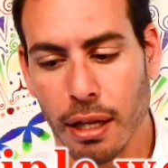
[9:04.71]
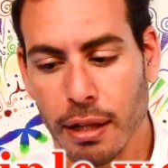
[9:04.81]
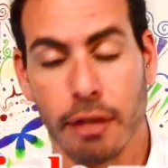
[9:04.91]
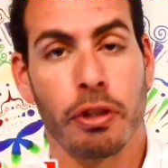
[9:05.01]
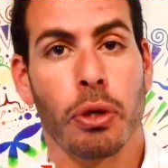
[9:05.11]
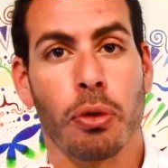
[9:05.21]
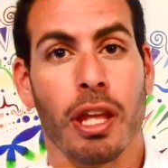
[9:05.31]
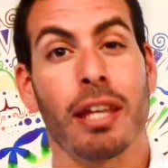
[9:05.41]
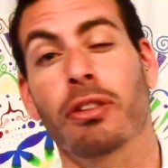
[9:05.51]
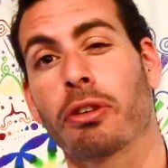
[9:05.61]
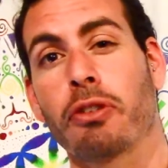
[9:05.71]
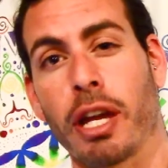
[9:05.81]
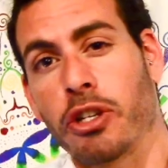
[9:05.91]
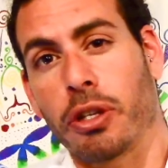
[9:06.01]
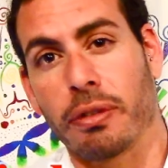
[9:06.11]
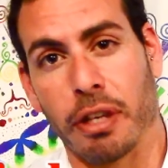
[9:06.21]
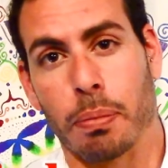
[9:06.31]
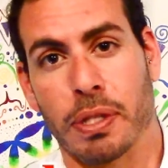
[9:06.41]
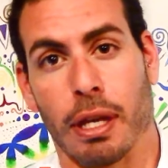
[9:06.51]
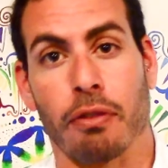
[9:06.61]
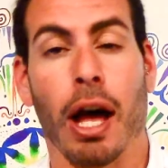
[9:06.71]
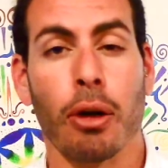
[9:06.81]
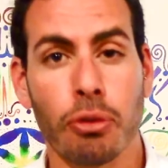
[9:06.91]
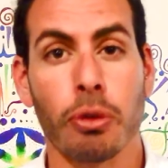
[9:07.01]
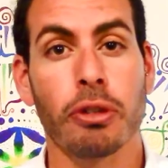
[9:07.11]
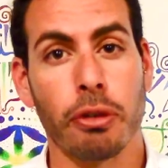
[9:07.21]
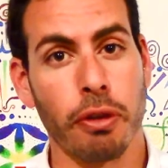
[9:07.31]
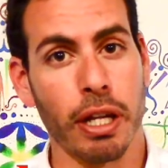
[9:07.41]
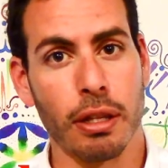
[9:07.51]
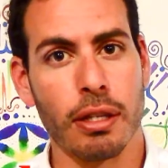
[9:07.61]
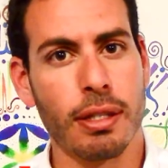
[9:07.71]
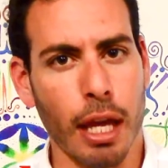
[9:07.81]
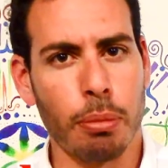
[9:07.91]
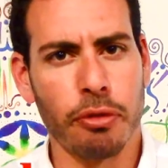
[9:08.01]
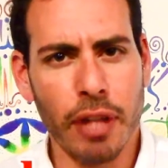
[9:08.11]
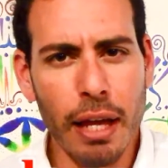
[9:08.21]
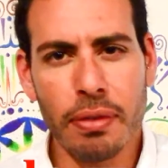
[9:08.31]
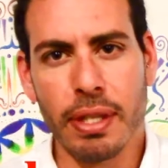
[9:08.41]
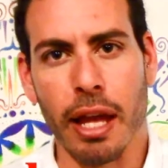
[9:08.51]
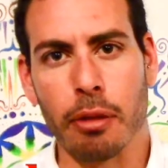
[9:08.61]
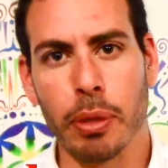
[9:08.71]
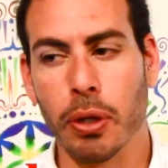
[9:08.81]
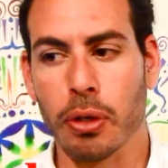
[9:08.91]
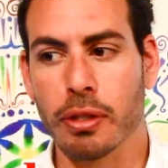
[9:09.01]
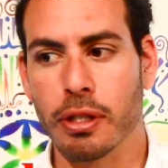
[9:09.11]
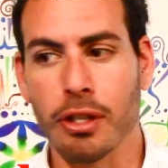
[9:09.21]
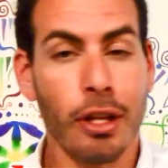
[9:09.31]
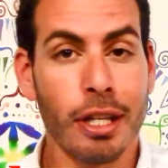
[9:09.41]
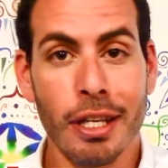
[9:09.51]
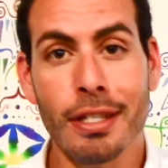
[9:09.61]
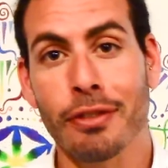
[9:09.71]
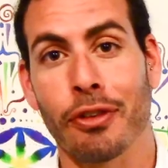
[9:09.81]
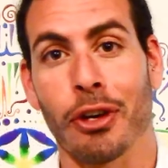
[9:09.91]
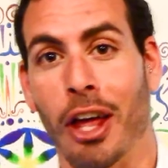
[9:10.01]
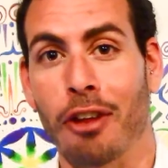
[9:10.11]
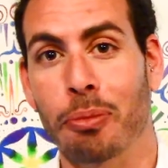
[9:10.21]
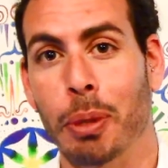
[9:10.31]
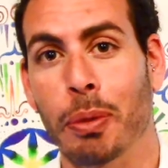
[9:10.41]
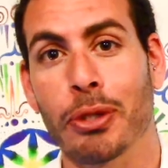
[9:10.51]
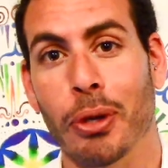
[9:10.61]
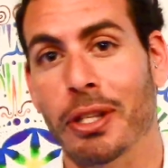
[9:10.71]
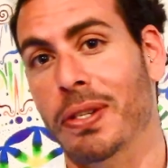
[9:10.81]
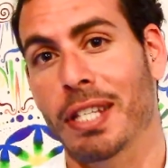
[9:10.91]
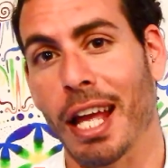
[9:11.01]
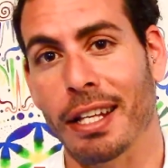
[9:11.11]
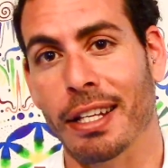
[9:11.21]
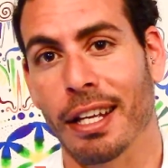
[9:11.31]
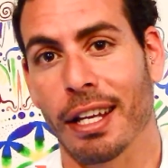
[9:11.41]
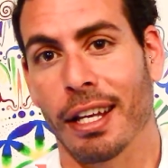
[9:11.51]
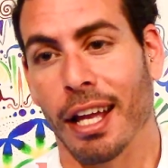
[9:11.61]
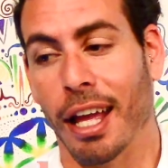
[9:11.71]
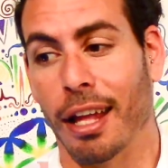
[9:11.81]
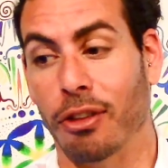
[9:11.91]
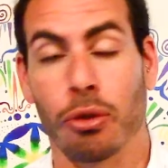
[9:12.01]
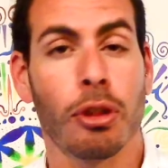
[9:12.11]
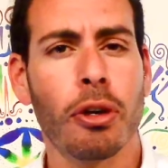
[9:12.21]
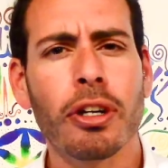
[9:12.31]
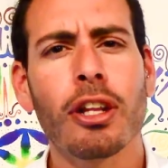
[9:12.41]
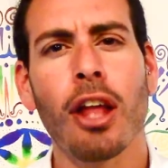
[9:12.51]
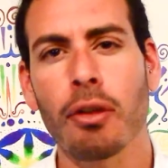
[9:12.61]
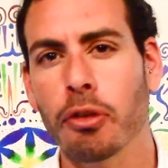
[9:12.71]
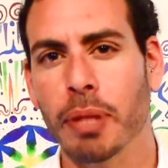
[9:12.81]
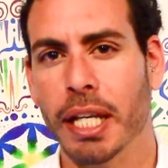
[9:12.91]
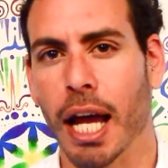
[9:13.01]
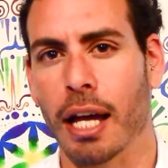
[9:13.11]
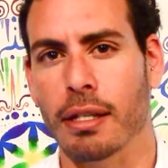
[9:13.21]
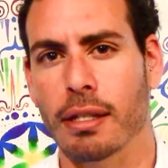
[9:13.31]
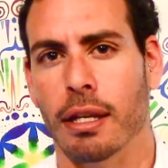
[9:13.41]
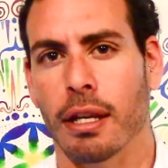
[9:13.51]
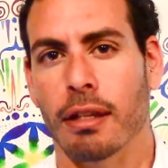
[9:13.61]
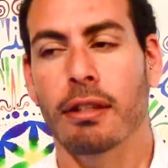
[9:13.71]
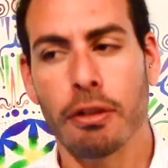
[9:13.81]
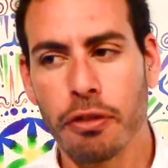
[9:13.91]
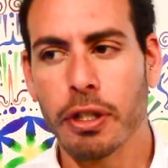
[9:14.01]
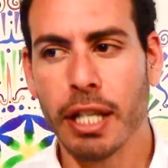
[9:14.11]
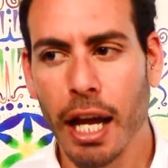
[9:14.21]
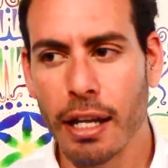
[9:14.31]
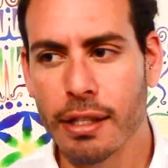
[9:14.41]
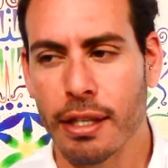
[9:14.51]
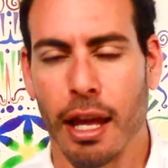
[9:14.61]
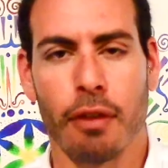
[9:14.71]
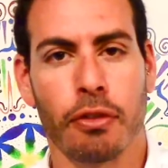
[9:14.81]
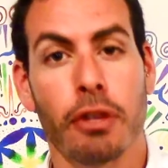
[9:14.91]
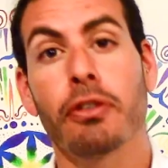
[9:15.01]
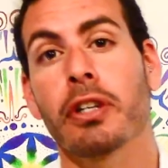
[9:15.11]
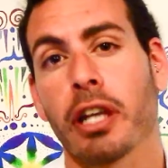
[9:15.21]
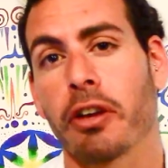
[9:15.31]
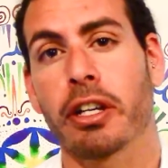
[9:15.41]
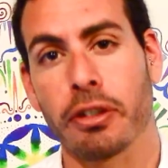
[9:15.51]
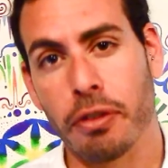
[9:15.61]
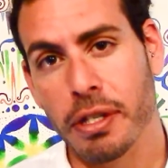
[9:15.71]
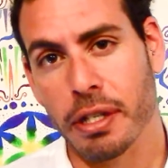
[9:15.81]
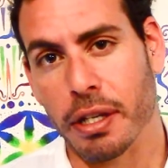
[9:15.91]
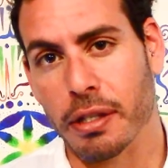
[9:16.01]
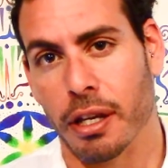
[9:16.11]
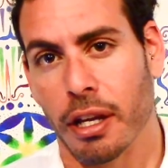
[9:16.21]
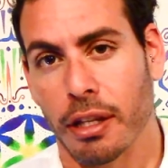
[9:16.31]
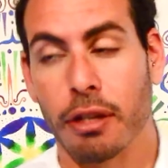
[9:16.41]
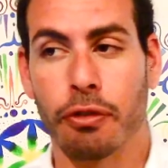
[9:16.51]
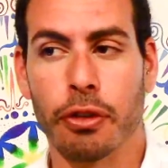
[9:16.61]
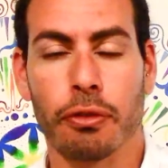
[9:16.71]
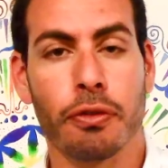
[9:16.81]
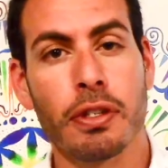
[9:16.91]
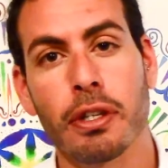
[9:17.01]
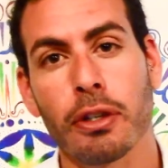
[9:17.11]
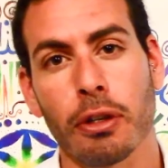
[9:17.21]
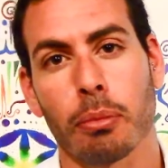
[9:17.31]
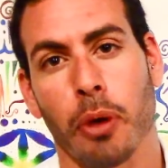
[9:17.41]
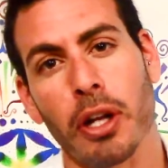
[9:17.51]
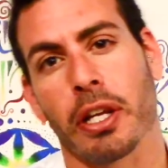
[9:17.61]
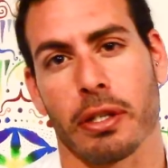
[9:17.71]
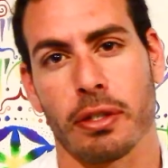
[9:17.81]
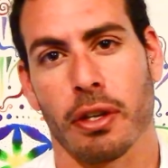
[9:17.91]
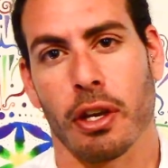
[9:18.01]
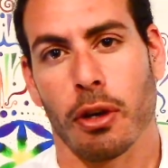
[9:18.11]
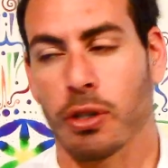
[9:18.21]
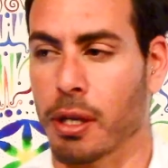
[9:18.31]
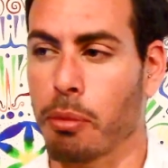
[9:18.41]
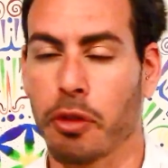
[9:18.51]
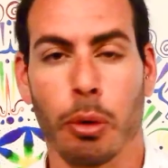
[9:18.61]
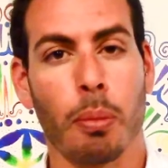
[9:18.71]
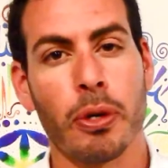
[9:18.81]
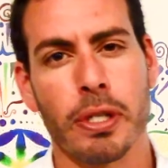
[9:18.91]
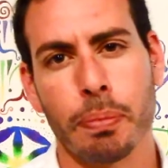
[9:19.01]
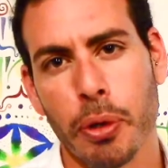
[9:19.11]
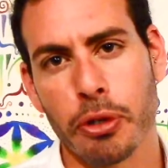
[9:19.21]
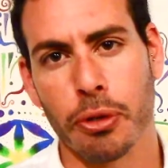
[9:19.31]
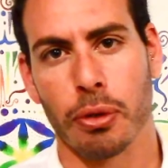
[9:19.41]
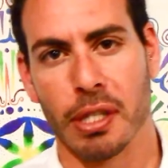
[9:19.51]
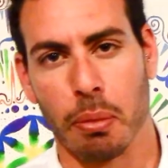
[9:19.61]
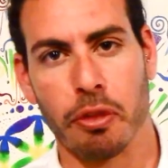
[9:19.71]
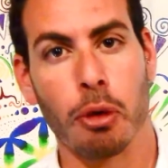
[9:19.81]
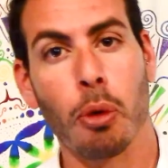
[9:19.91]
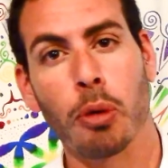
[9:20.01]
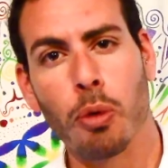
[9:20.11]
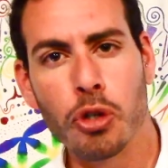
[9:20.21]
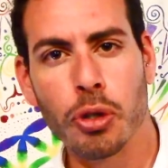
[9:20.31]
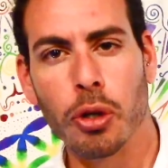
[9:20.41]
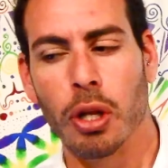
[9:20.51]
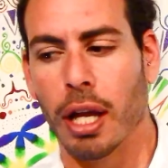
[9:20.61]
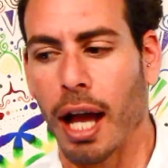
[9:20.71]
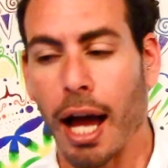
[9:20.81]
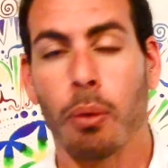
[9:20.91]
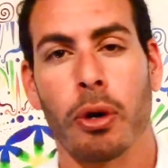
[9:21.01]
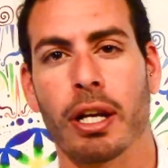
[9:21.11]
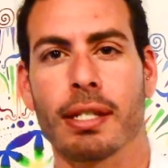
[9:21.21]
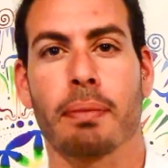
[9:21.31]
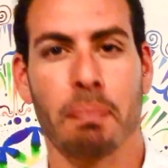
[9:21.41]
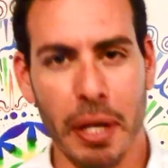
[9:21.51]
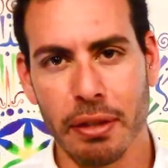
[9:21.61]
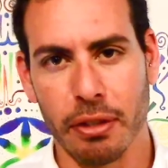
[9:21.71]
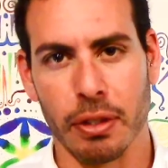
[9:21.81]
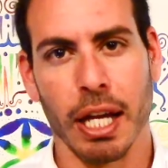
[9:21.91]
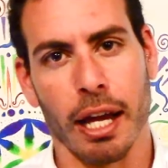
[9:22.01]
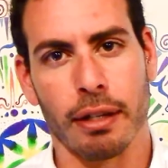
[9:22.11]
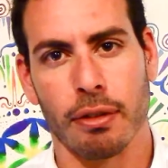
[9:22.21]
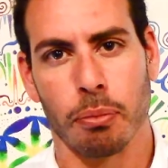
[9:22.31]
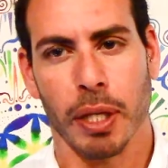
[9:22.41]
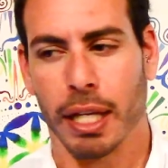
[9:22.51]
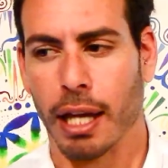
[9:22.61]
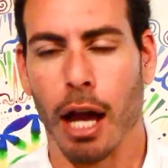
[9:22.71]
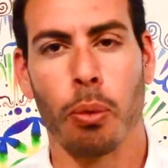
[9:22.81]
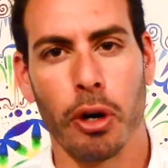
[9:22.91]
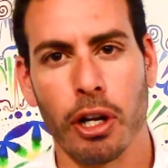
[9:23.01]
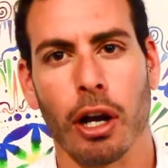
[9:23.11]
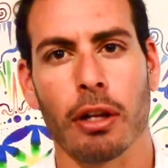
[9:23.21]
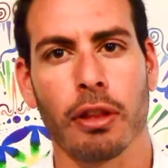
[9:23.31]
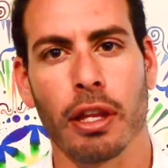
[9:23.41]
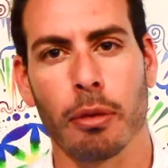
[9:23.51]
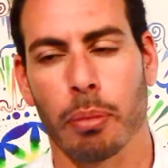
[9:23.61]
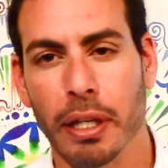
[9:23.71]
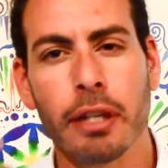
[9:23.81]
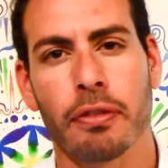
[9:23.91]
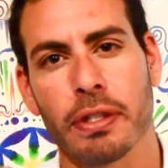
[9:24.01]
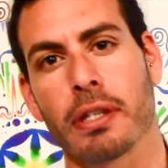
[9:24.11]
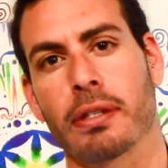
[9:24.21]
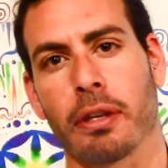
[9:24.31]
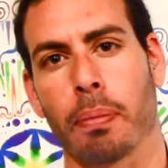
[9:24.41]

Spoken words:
leaving you the integration tips of how to integrate this type of lifestyle, because it's not easy for a lot of people to understand. And you learn a lot from the guides. Different guides have different characteristics, different physical bodies. Some of them are more spiritual, some of them are more emotional. I work as a mental guide, meaning I work on the belief system